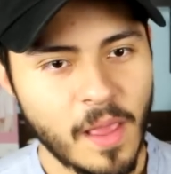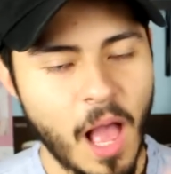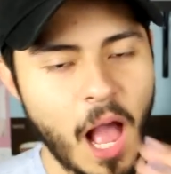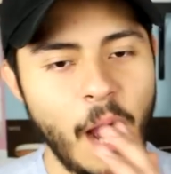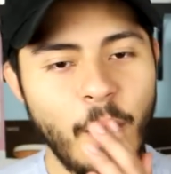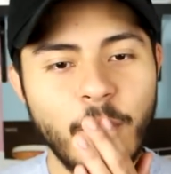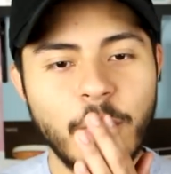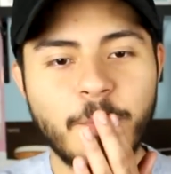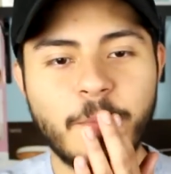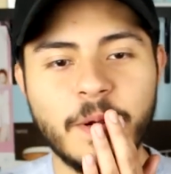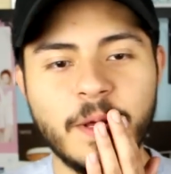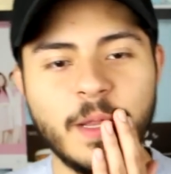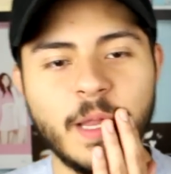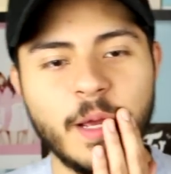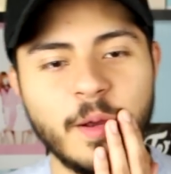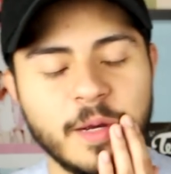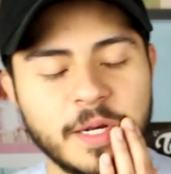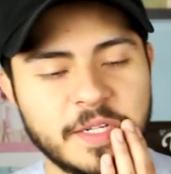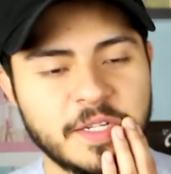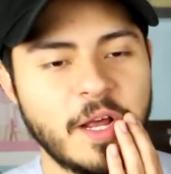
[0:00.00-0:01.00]
I would put
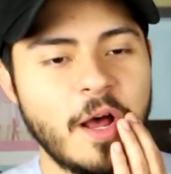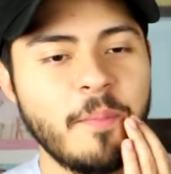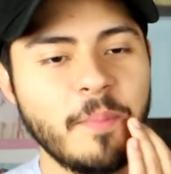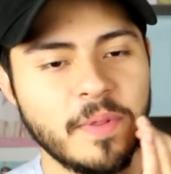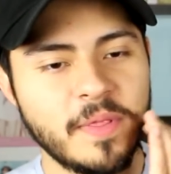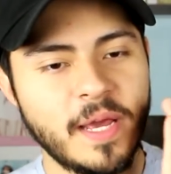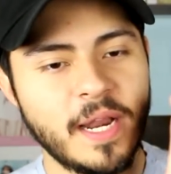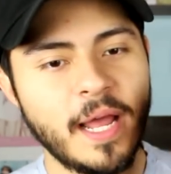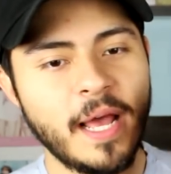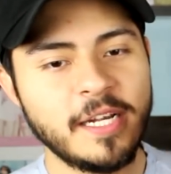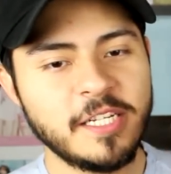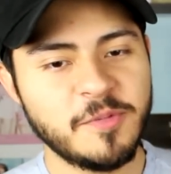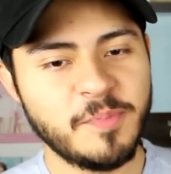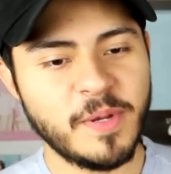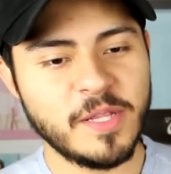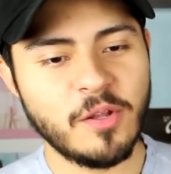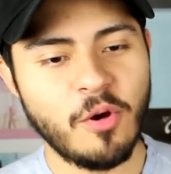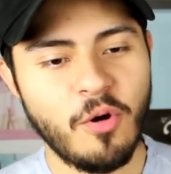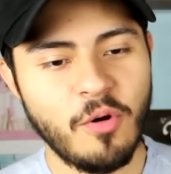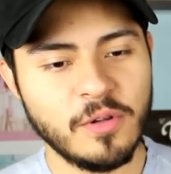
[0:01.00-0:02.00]
lyrics on, but then I'd
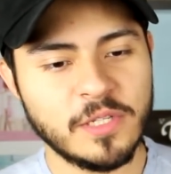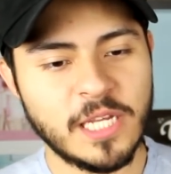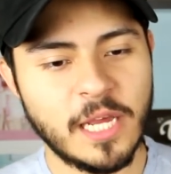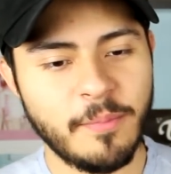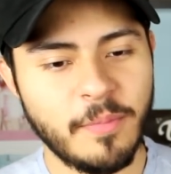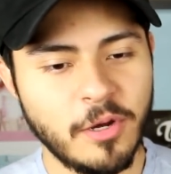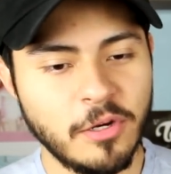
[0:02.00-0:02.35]
spend the whole time